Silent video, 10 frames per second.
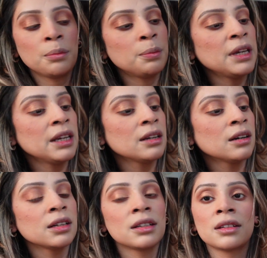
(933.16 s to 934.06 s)

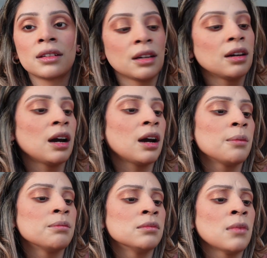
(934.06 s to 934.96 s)
Peanut
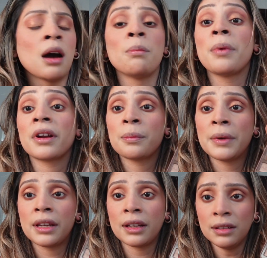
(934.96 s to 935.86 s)
Butter
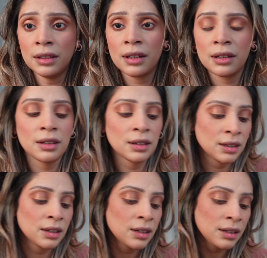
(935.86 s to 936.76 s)
Pecan
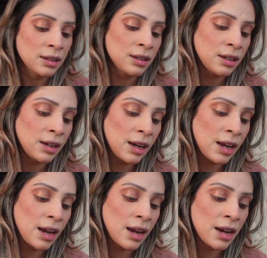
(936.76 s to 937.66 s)

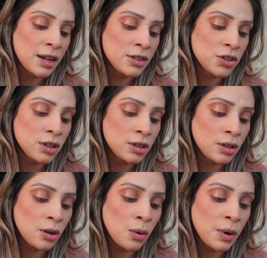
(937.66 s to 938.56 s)
and
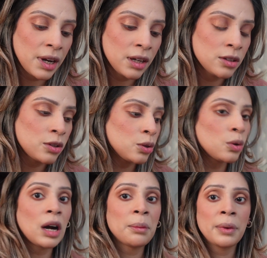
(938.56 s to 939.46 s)
just going to
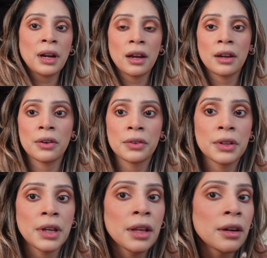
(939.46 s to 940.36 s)
apply on
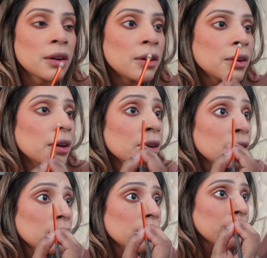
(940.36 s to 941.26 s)
the inner corner
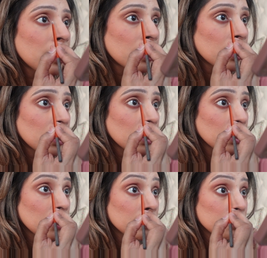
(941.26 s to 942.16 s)
of my
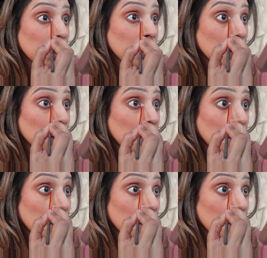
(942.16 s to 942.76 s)
eye.